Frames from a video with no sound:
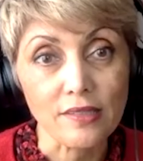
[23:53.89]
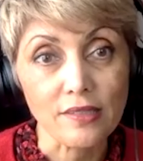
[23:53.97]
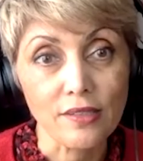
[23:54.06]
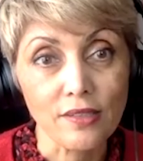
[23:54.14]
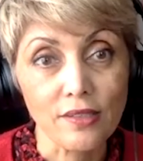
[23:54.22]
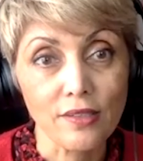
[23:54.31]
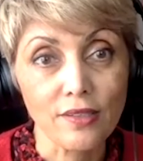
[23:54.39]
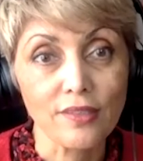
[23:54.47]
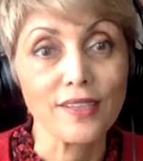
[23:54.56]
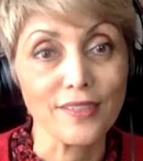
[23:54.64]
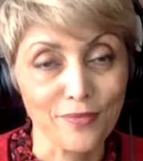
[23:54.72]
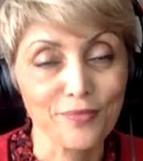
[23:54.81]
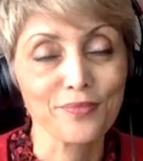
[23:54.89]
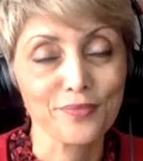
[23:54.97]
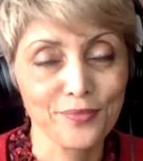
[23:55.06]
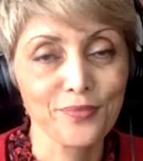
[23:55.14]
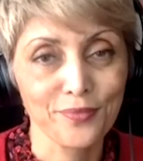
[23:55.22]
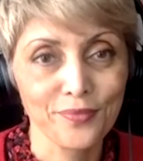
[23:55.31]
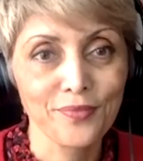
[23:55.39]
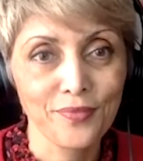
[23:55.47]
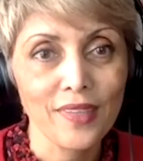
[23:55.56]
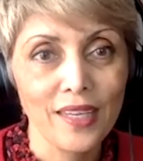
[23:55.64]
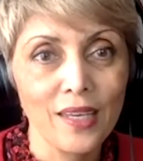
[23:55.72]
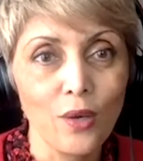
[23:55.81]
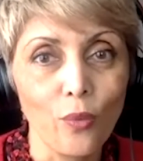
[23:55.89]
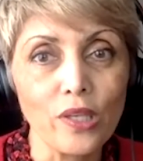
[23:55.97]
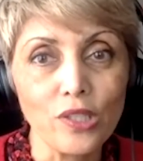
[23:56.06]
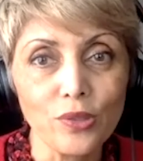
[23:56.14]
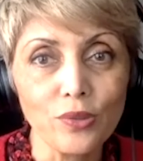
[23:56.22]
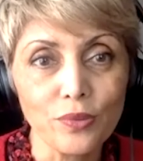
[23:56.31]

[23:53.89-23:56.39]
arena. That's where the